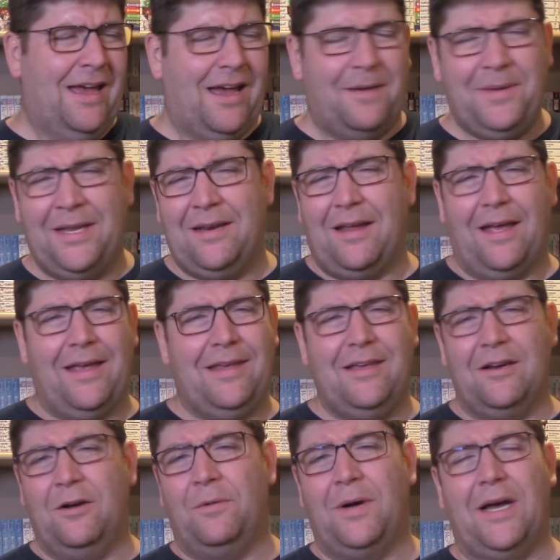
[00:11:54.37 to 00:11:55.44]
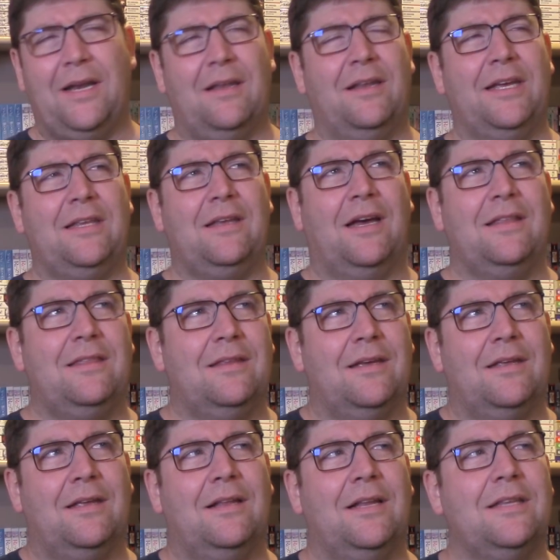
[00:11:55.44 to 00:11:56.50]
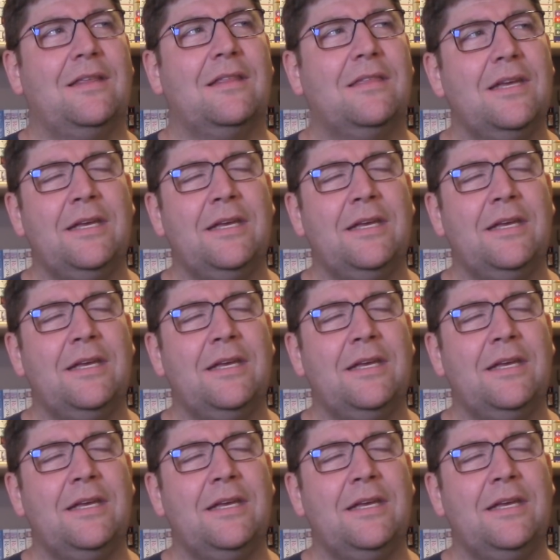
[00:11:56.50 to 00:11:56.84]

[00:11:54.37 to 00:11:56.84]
I mean, you know what, like the